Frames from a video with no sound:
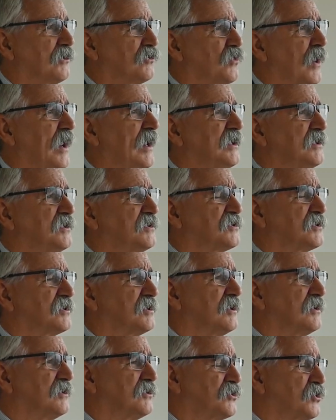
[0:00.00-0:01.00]

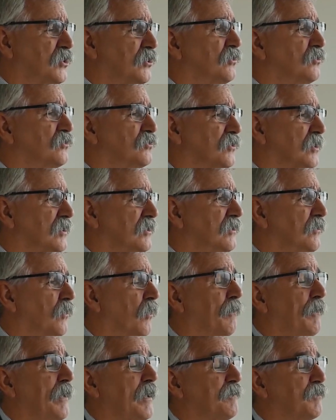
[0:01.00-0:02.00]
trans children
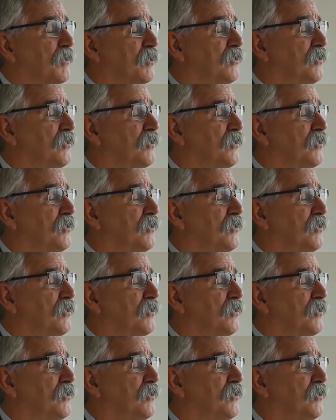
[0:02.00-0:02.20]
or people